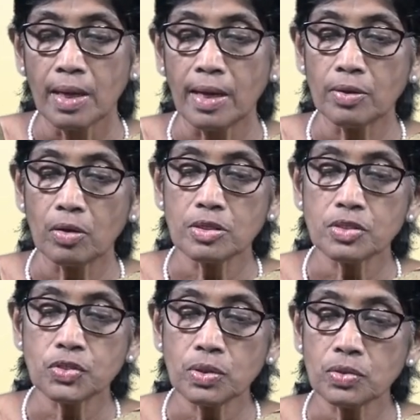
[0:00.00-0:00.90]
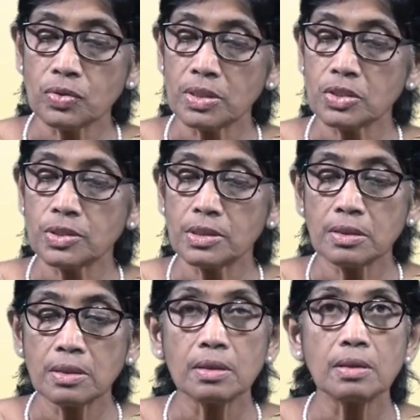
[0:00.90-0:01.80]
And also intonation
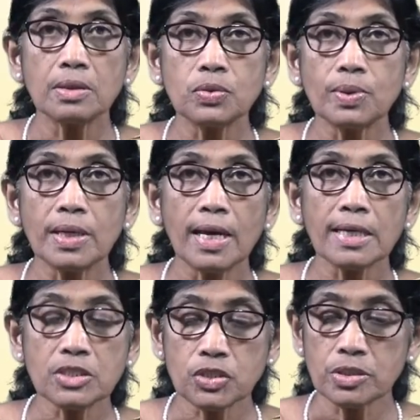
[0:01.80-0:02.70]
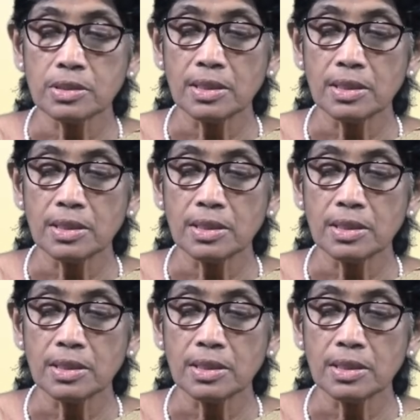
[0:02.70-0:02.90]
to a large